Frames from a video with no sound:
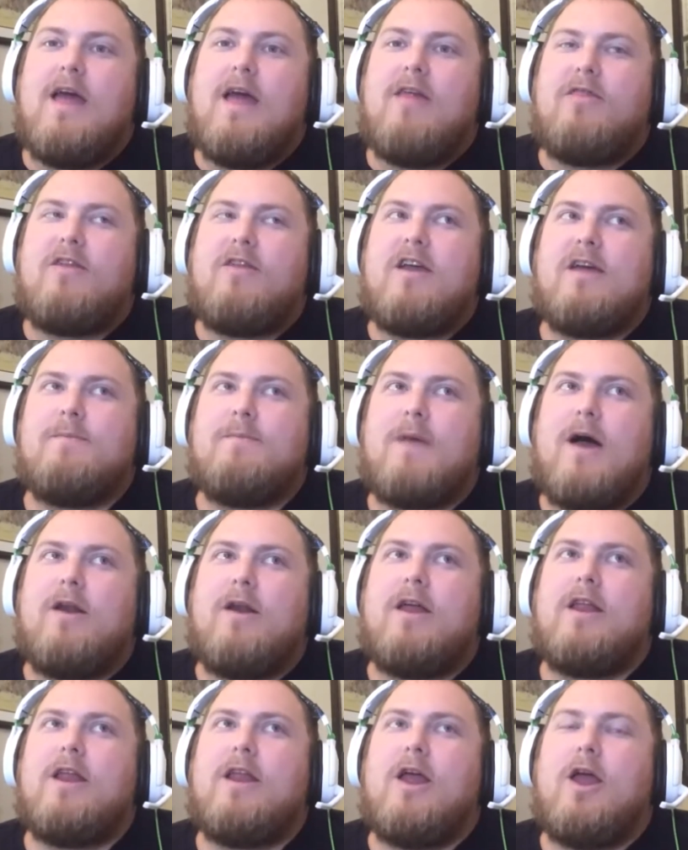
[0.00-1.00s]
Think
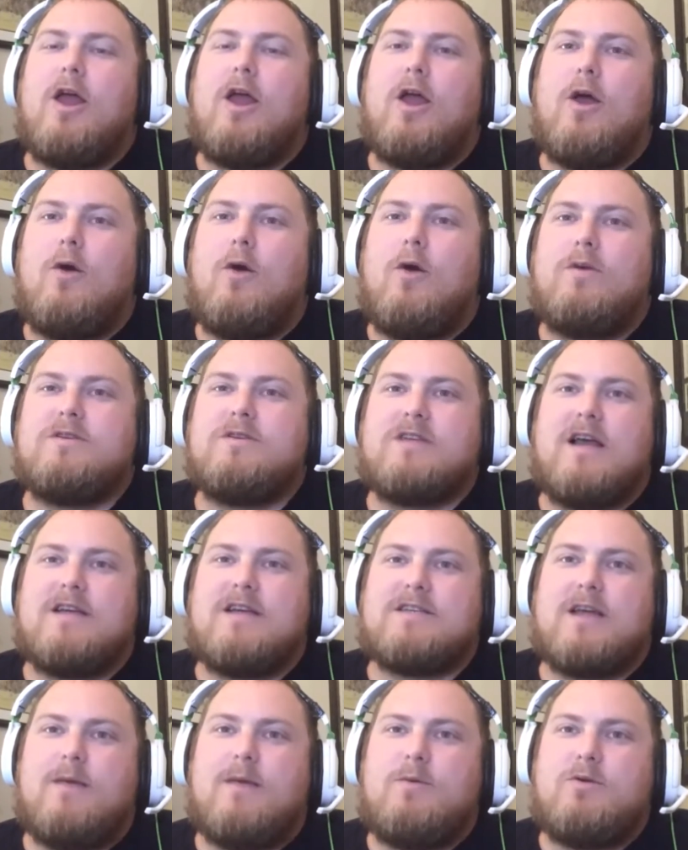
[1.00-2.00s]
about it. When's the
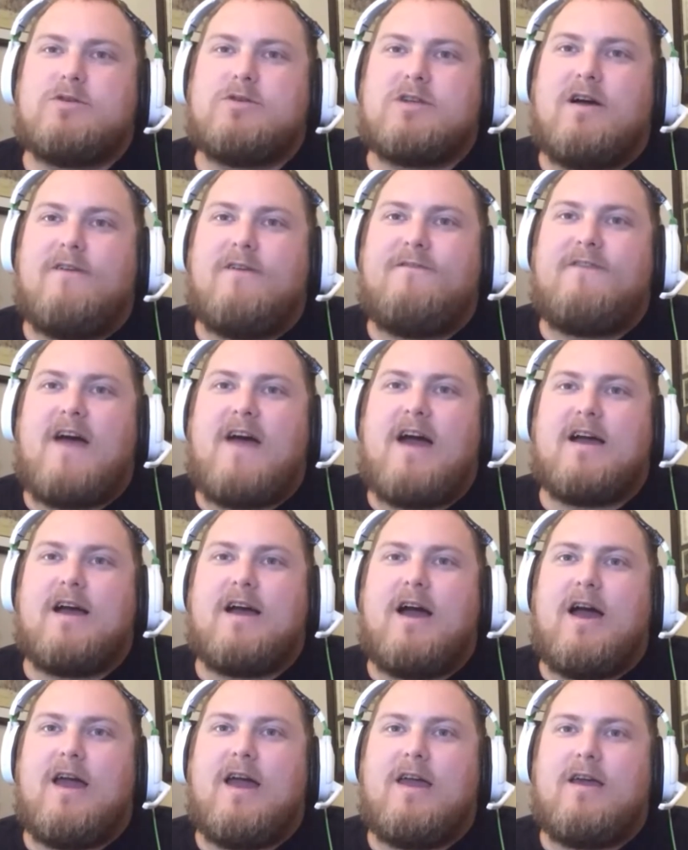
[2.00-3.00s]
last time you saw a fat
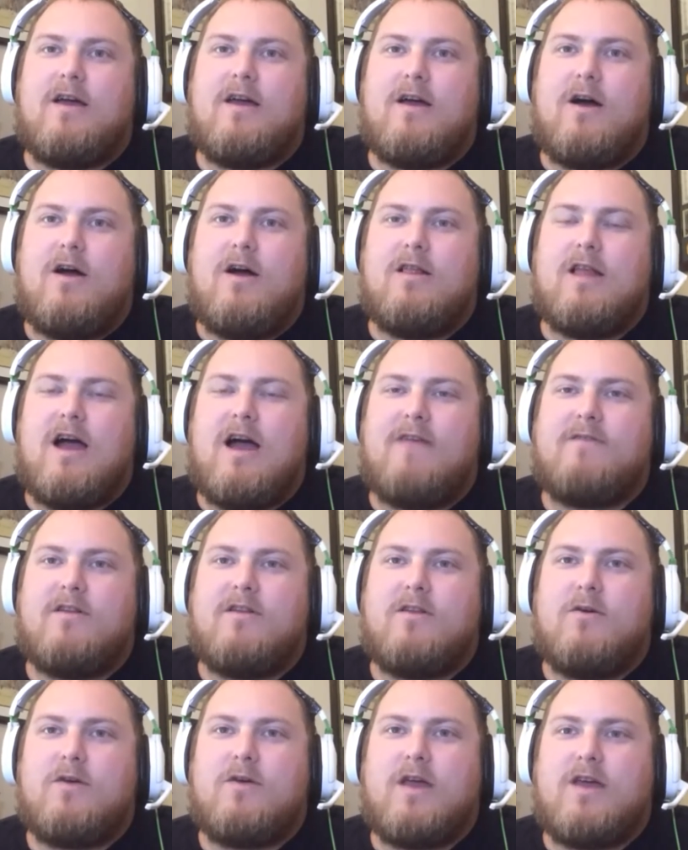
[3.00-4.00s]
guy live
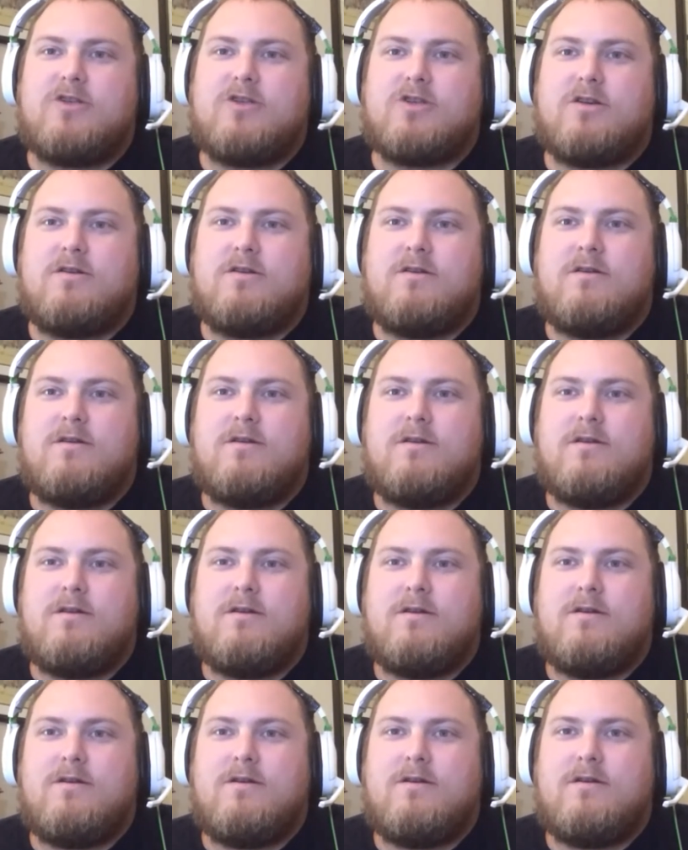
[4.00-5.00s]
on location?
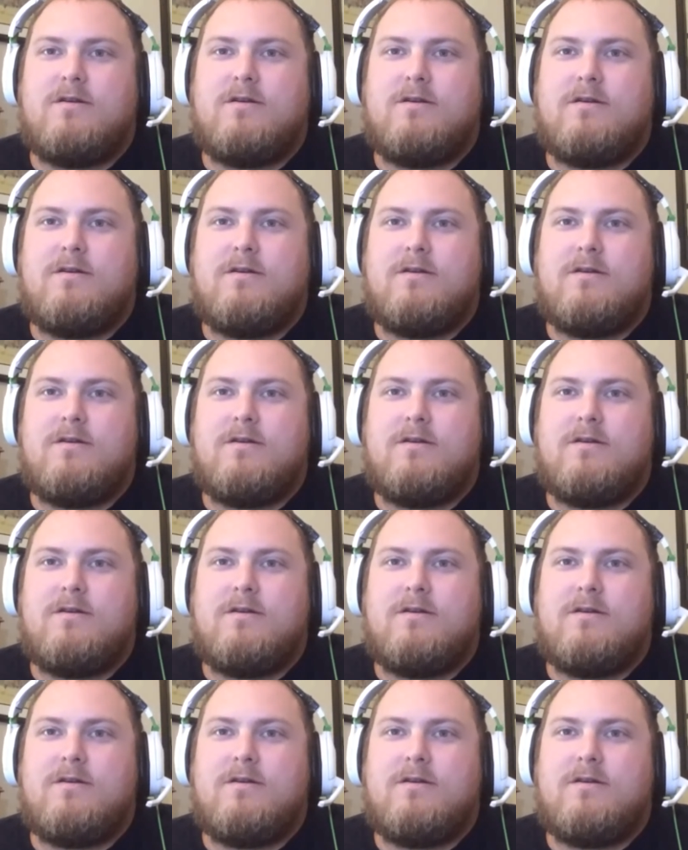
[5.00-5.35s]
You don't